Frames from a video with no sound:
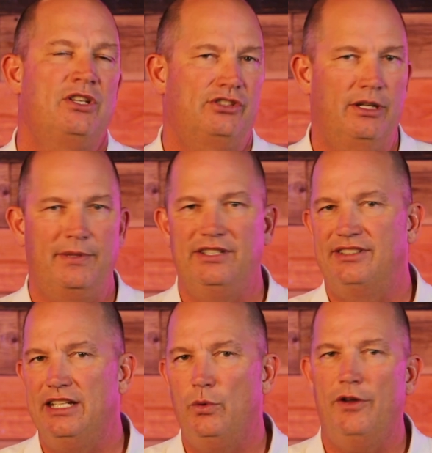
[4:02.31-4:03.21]
Some can
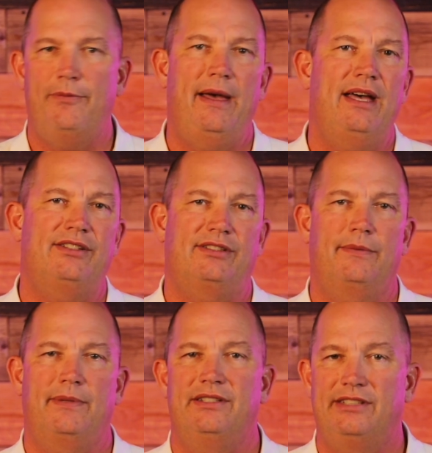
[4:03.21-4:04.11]
sing with Mass,
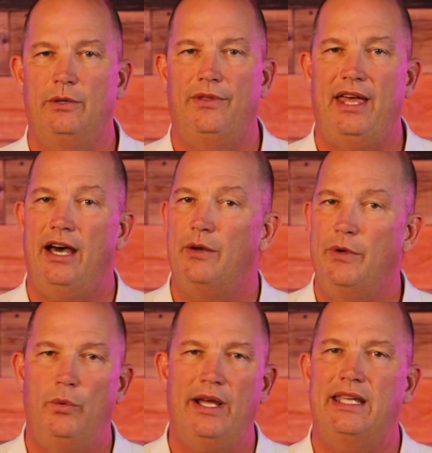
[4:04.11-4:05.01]
some can sing without, and
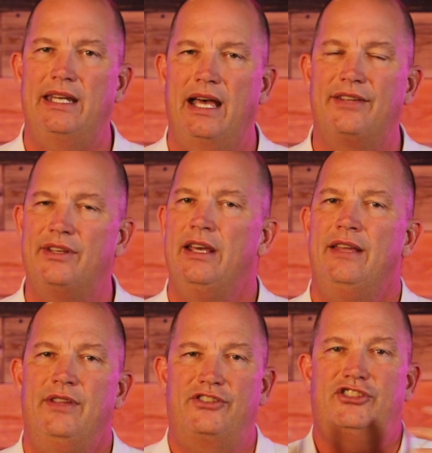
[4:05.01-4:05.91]
we recognize
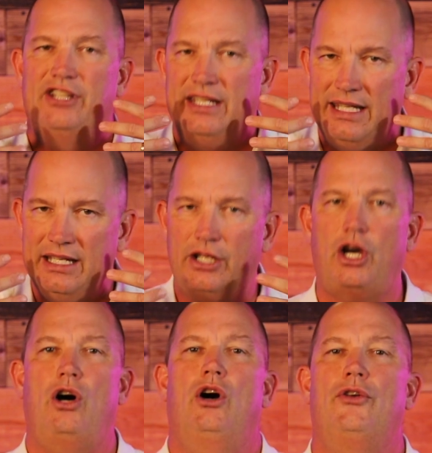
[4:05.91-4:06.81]
that singing
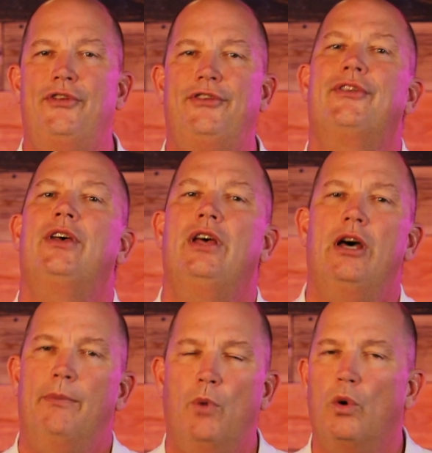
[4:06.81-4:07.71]
causes
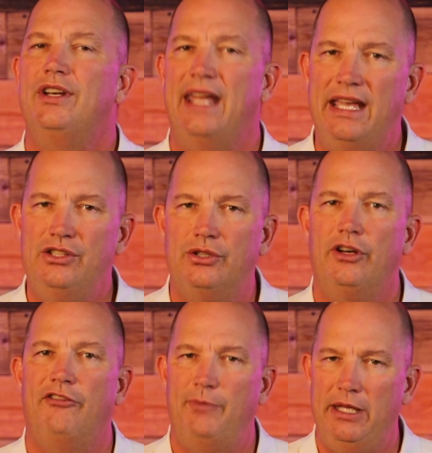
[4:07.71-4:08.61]
more danger
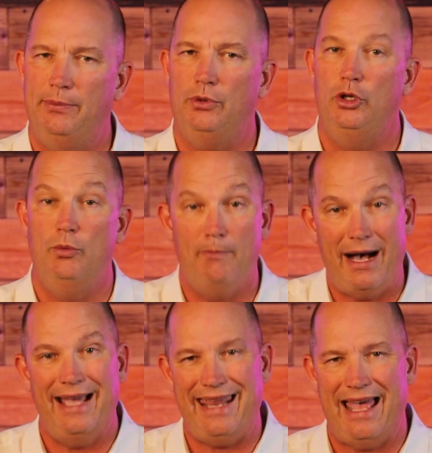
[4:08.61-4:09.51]
of people who
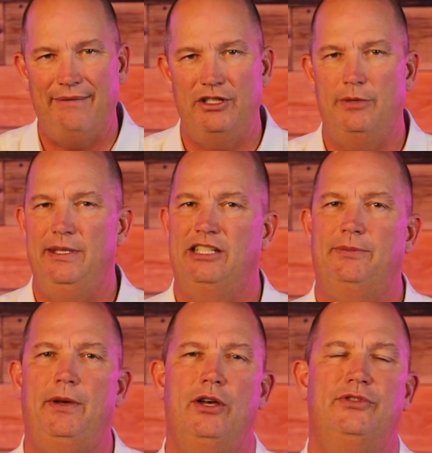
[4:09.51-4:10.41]
might have it to be
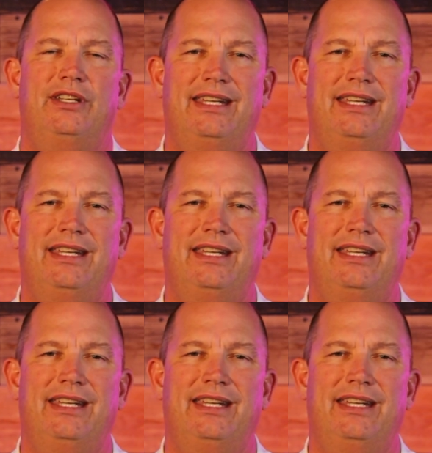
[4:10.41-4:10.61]
exposed.